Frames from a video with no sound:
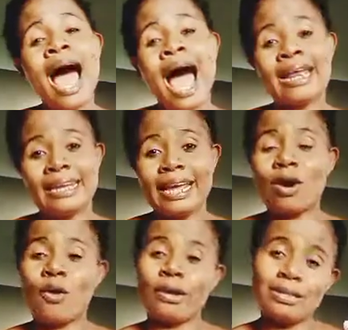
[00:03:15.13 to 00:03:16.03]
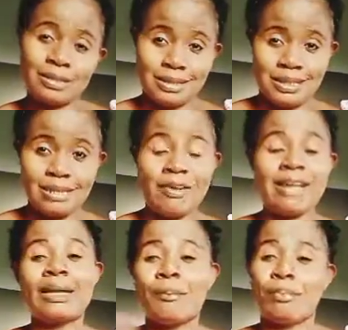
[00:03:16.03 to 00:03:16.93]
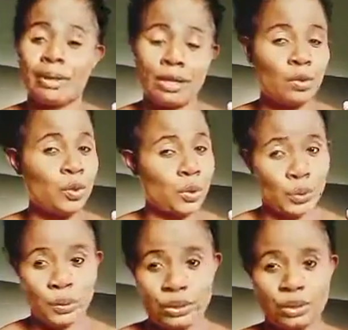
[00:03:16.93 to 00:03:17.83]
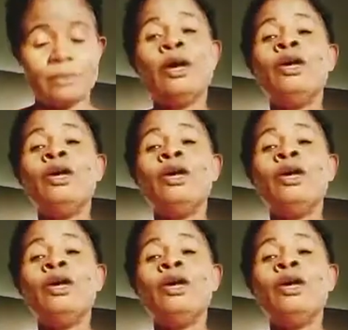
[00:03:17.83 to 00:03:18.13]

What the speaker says: and then connect to the universe and bring you solution.